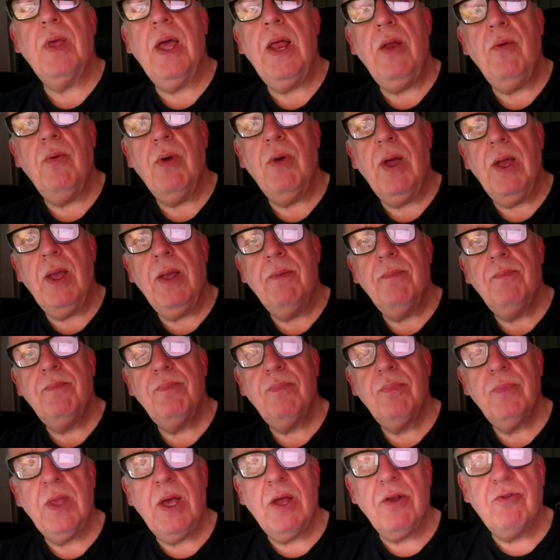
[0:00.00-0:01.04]
Anyway,
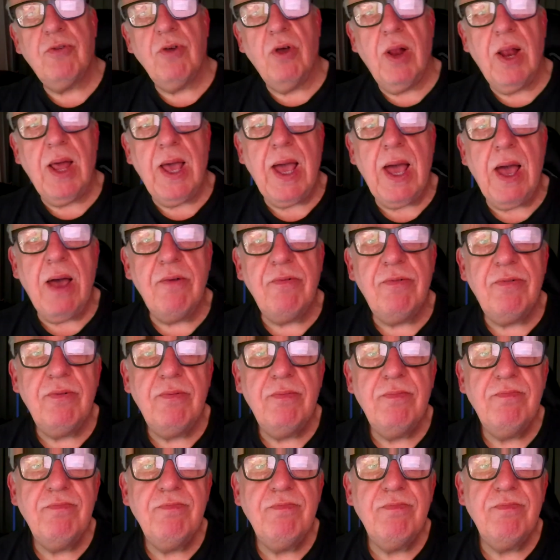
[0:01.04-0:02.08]
that's all I have.
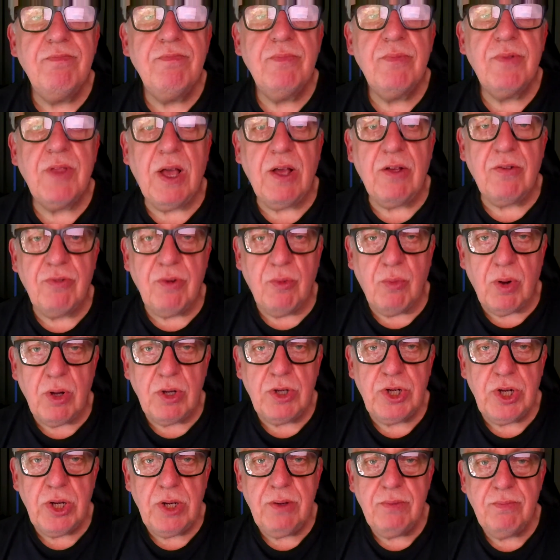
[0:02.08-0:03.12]
Thanks for
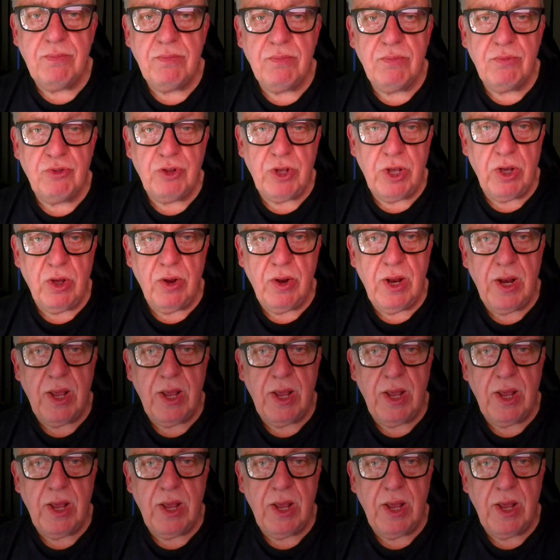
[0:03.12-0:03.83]
watching. See you on the